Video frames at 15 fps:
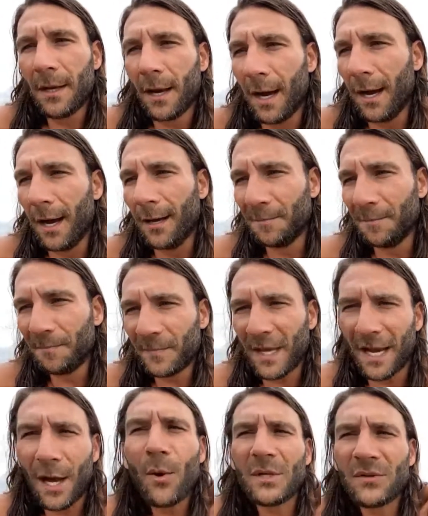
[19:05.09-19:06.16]
And
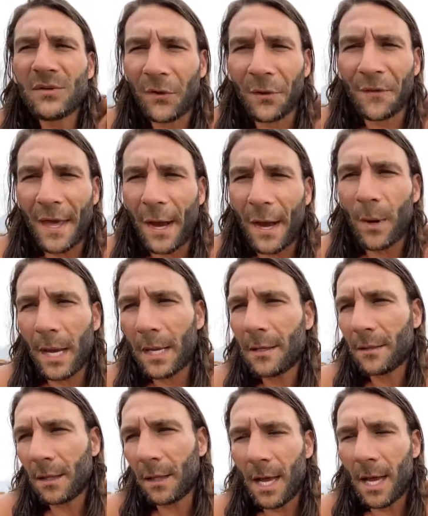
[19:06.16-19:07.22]
I always feel that way
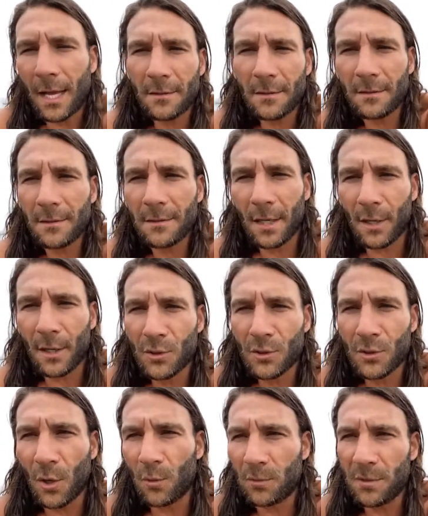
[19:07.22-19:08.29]
a lot, you know,
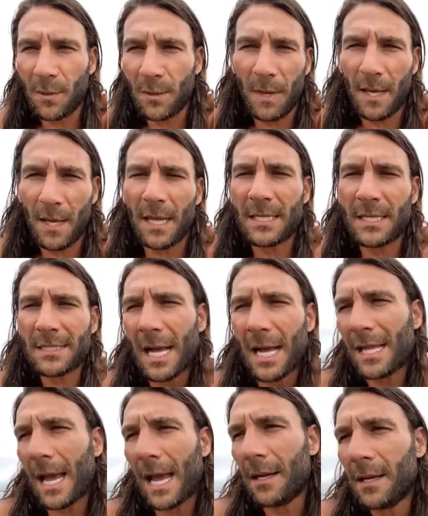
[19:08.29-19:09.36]
so to me, it's not
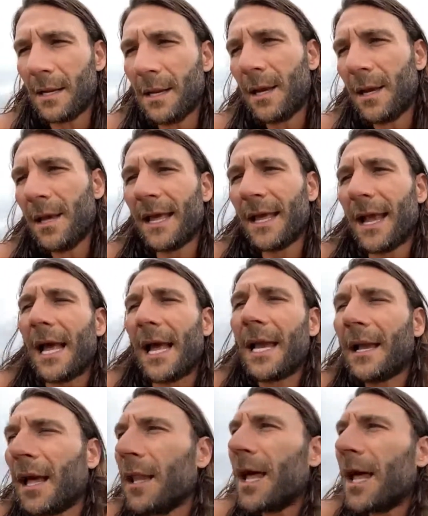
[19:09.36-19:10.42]
that, like,
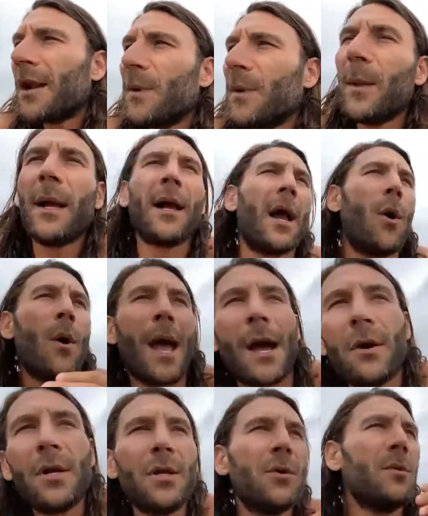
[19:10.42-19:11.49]
a lot of people like, oh,
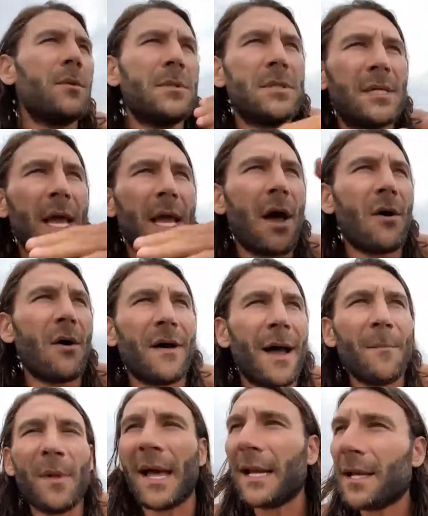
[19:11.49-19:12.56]
how do you delve?
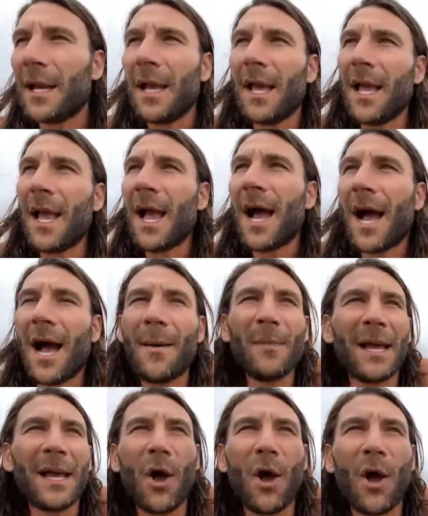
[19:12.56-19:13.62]
I'm like,
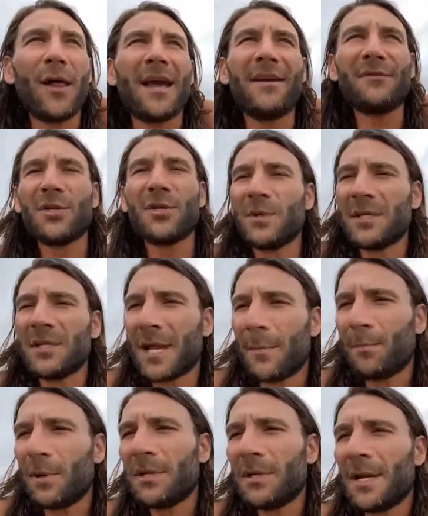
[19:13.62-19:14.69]
all I have to do is
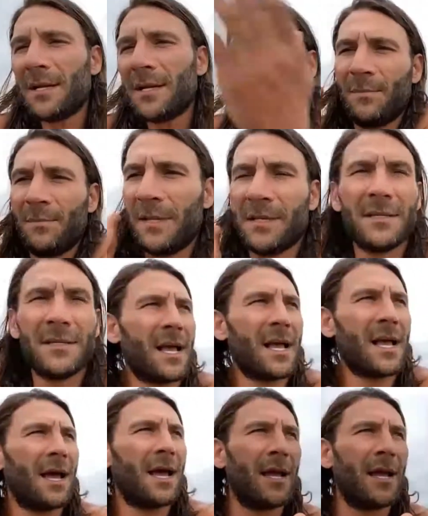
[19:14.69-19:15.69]
stop pretending to be this guy.